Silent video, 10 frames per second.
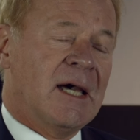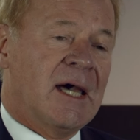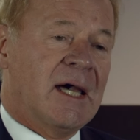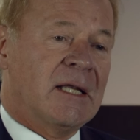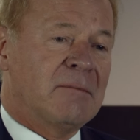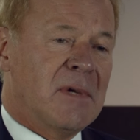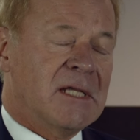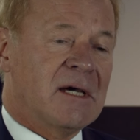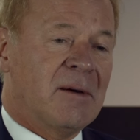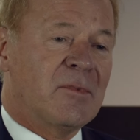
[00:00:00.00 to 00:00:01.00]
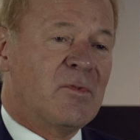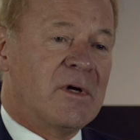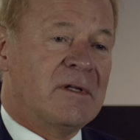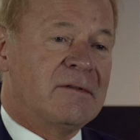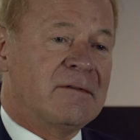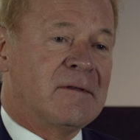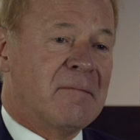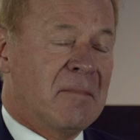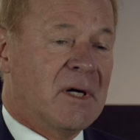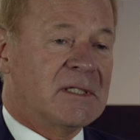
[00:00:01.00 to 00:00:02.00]
and met up with
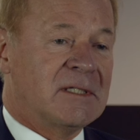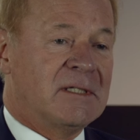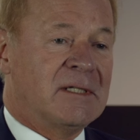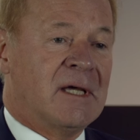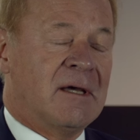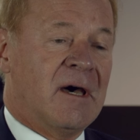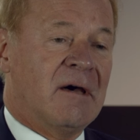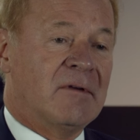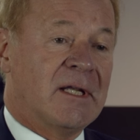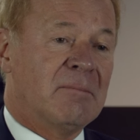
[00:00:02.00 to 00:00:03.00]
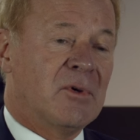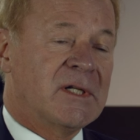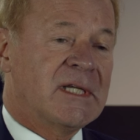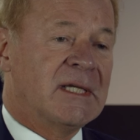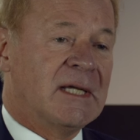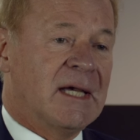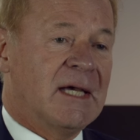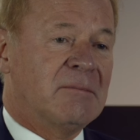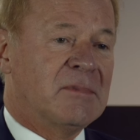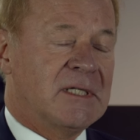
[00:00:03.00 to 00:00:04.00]
Martin uh, Baines
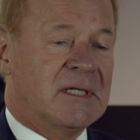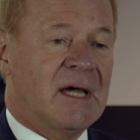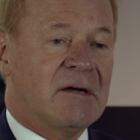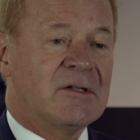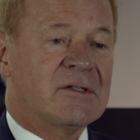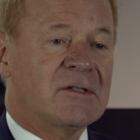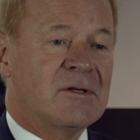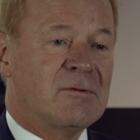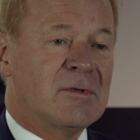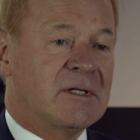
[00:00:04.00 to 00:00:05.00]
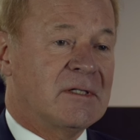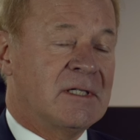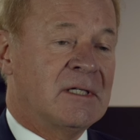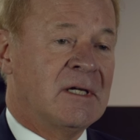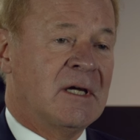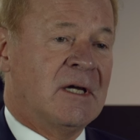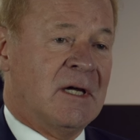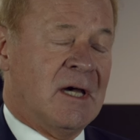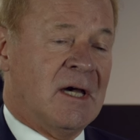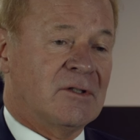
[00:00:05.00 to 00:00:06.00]
and Peter Harris, who were the
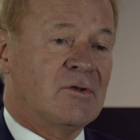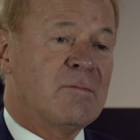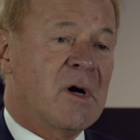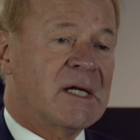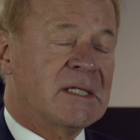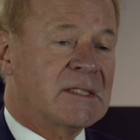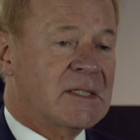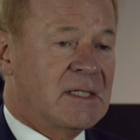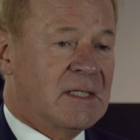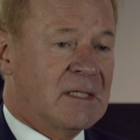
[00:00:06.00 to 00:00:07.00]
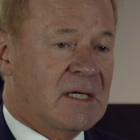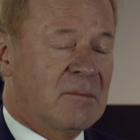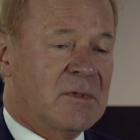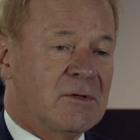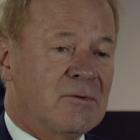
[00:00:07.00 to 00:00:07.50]
uh, two partners in a company